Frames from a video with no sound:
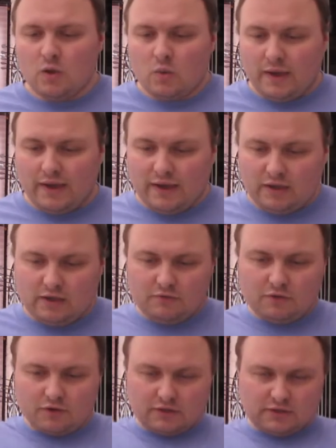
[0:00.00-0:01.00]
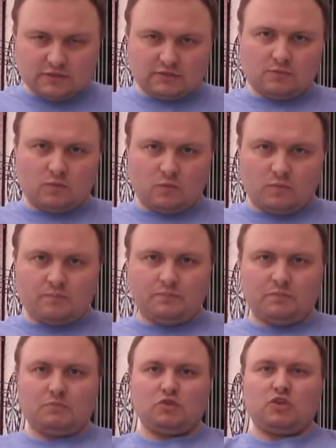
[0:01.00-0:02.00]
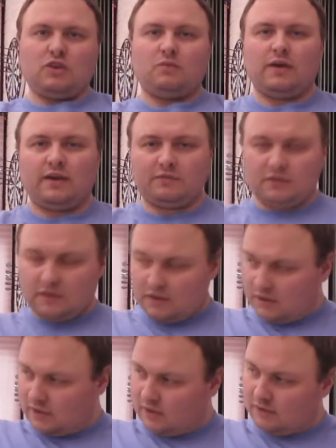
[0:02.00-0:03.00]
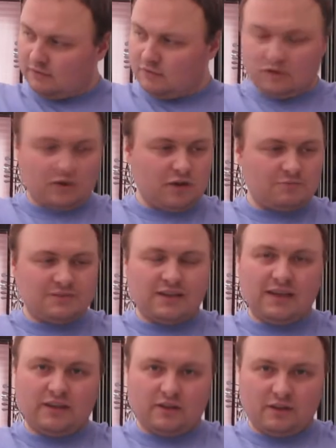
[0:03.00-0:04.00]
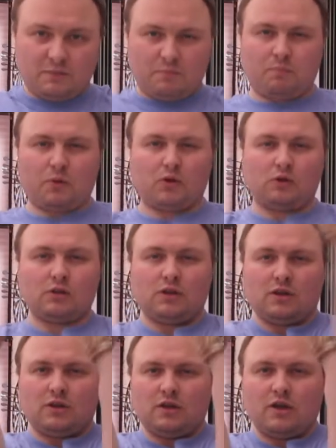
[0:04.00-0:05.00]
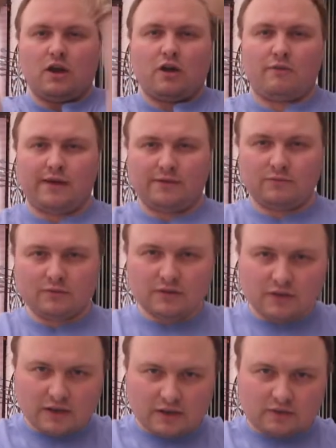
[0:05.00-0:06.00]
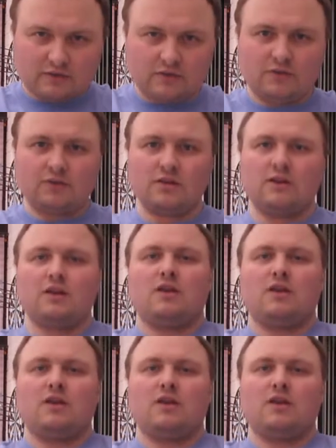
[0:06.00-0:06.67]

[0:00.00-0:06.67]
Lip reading: where you've got this machine where you have to, you've got your arms here and you pull around like so.